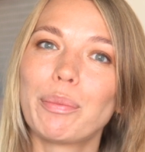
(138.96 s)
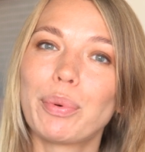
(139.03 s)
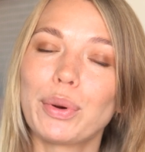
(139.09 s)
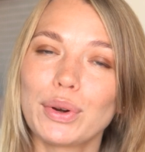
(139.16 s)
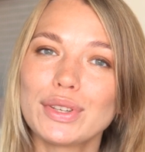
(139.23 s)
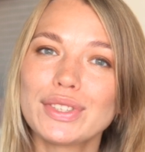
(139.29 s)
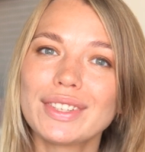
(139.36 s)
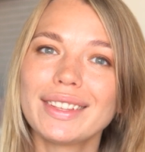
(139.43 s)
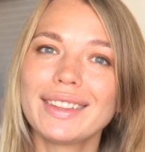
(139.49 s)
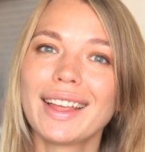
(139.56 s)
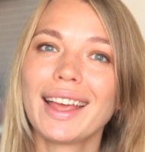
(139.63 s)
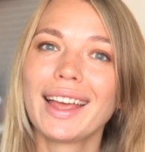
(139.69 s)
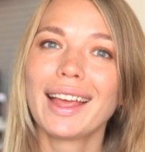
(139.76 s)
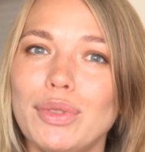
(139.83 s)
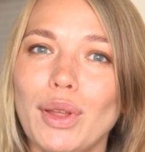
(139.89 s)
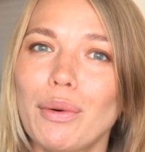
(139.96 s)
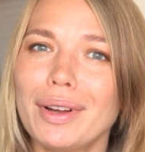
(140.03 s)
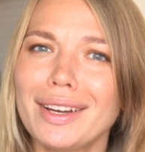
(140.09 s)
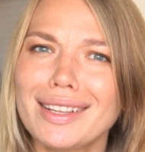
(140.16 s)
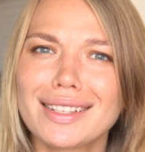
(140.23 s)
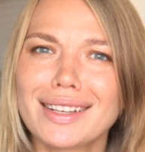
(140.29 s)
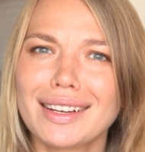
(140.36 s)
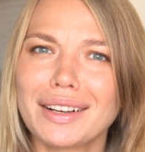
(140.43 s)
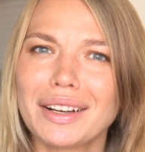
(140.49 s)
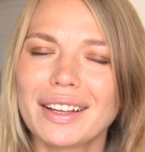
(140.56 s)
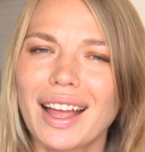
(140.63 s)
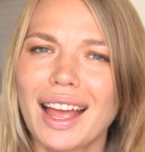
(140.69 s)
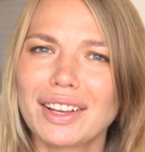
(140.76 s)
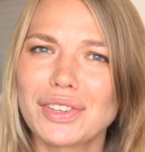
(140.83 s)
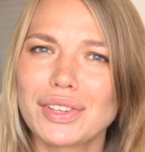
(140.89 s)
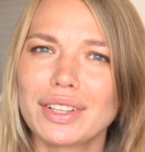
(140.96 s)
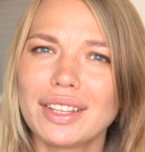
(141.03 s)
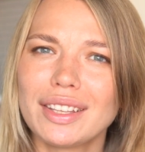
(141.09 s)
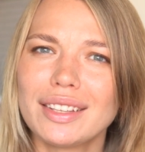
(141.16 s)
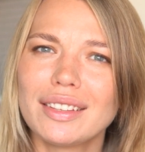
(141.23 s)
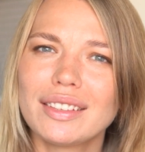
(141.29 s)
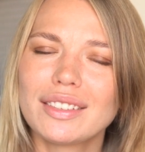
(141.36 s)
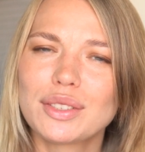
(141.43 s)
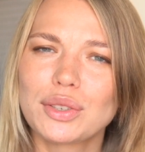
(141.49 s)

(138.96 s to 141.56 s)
person, no one is gonna actually